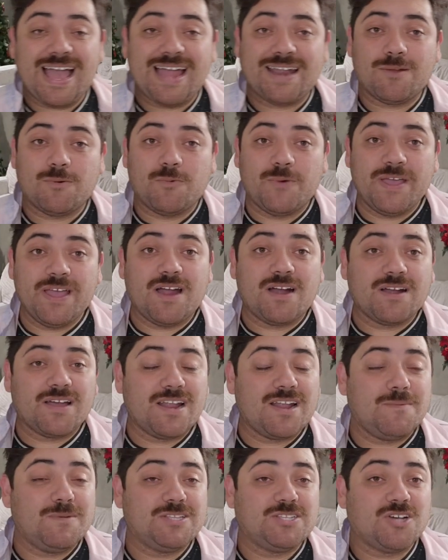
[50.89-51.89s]
And we are
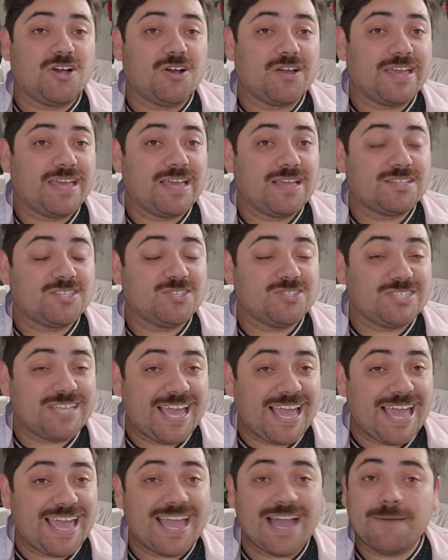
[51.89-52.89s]
going to be talking
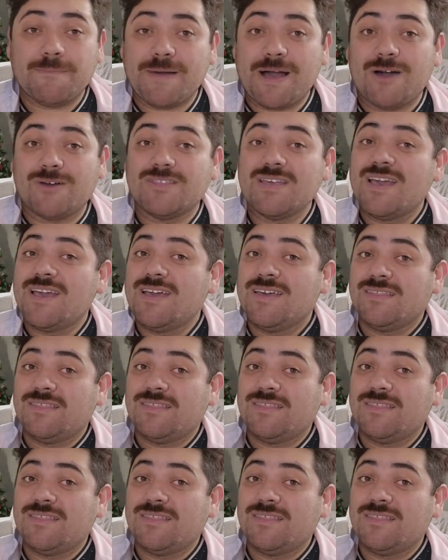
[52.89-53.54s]
today about